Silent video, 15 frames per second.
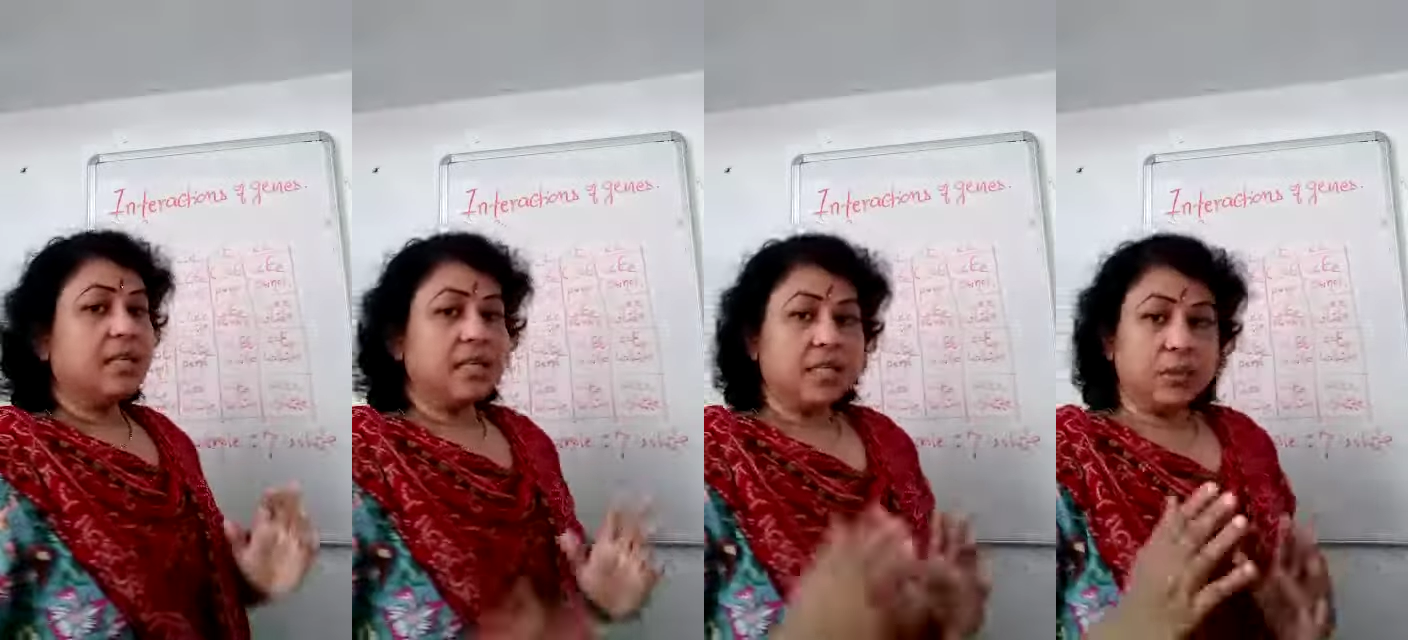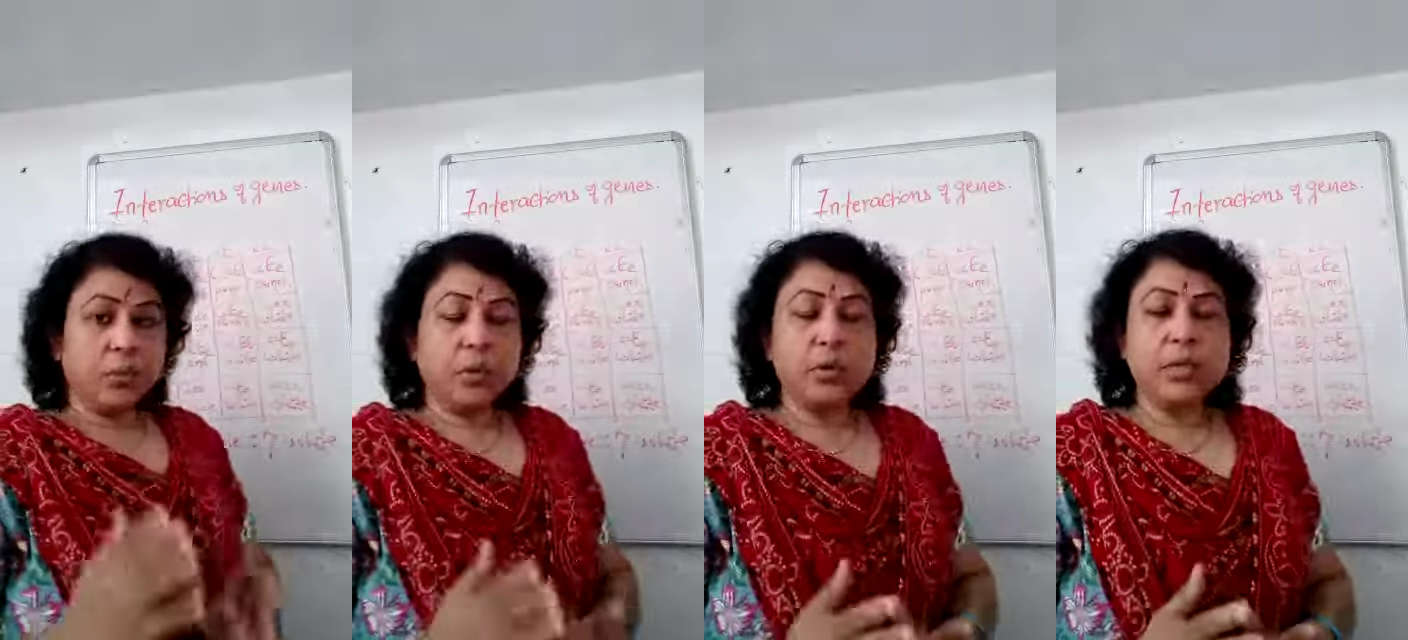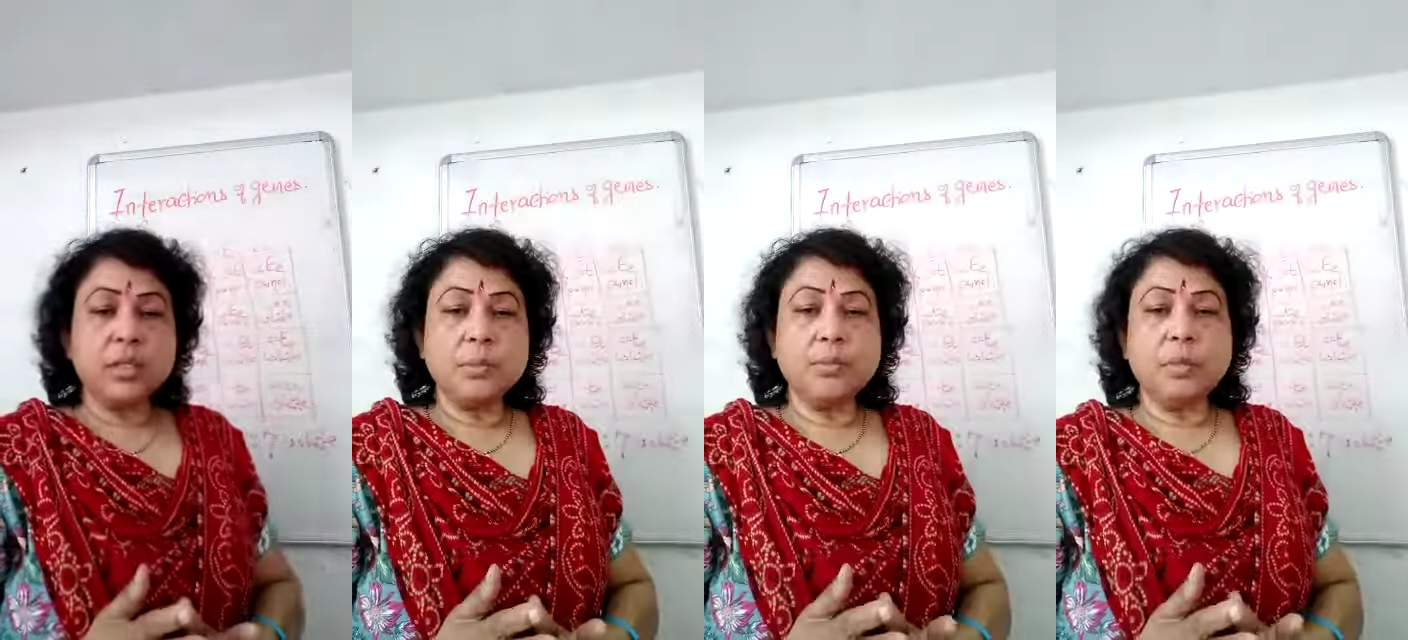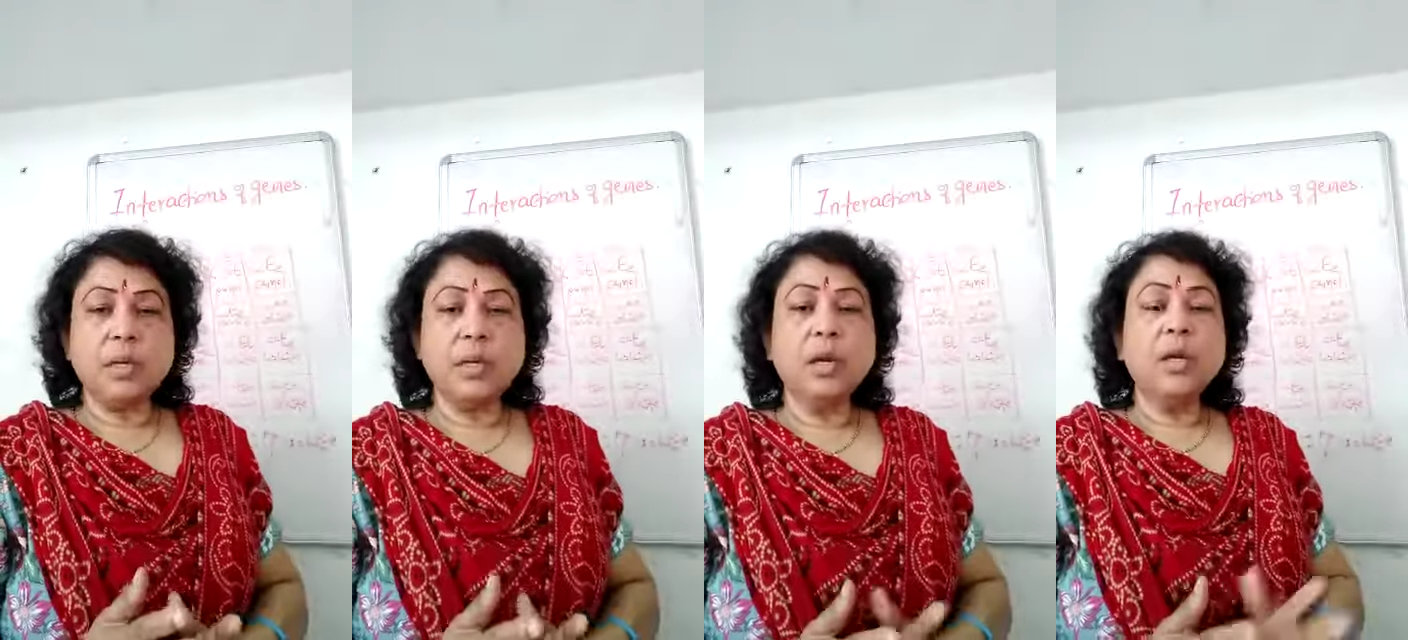
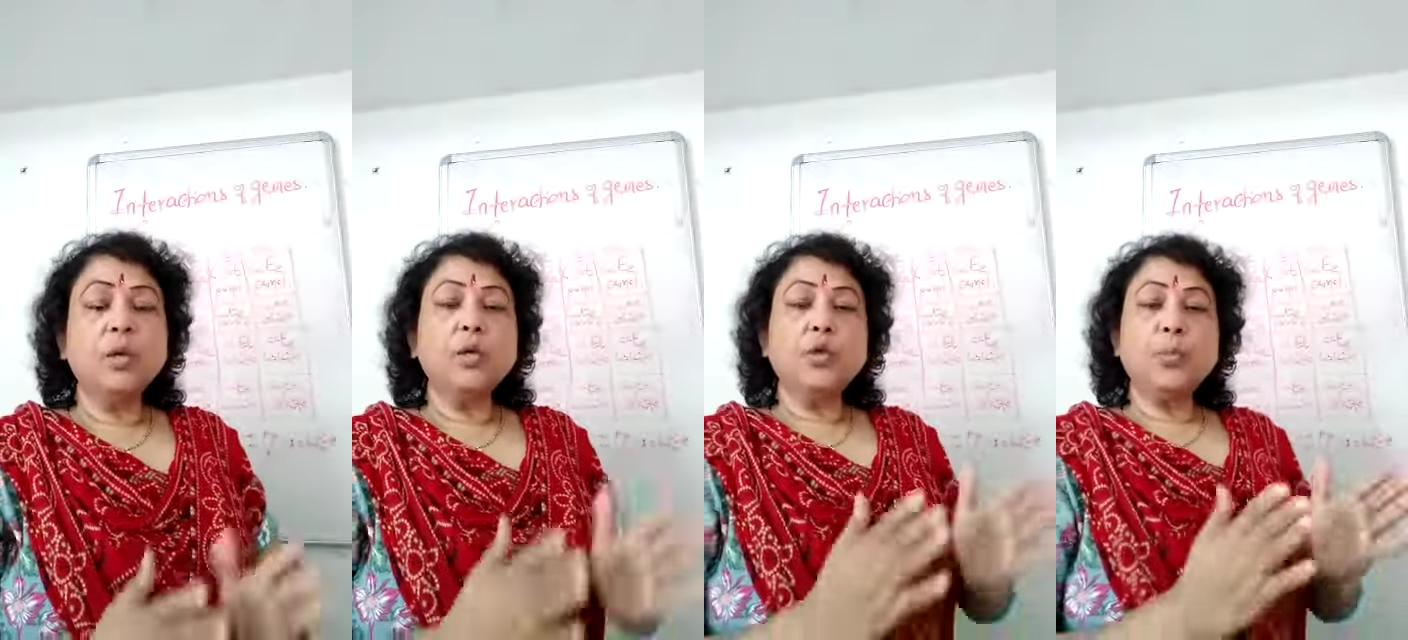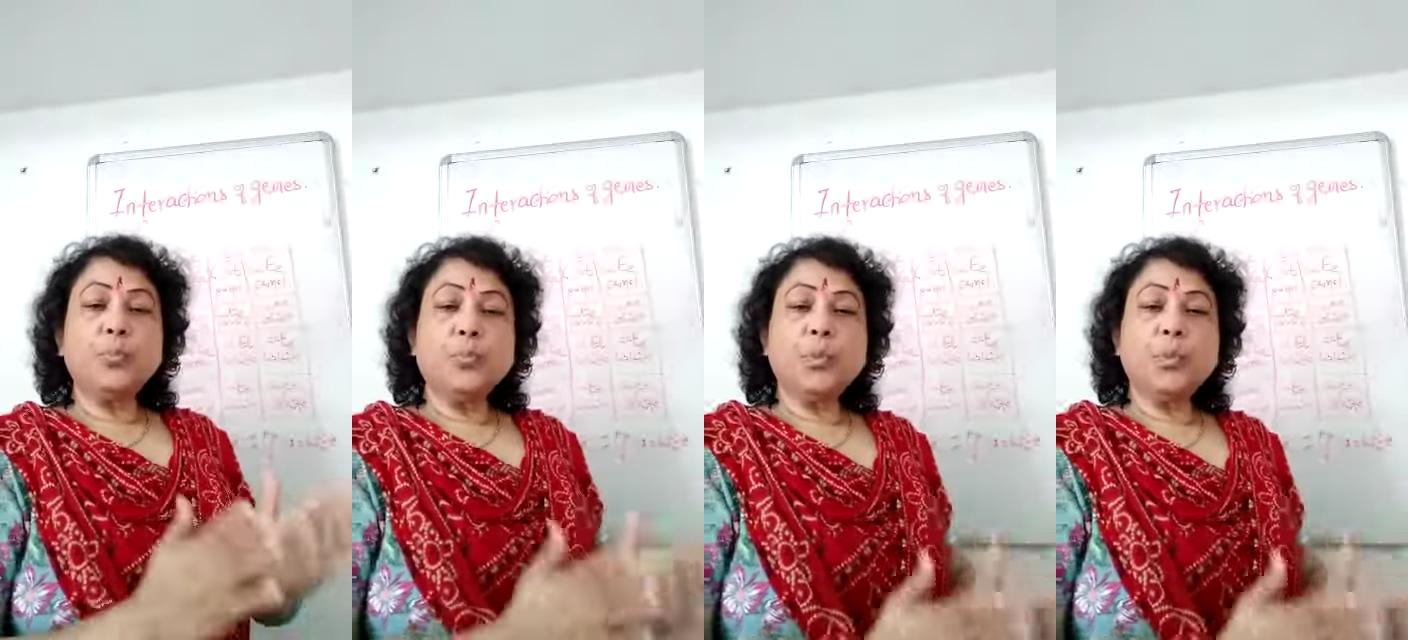responsible to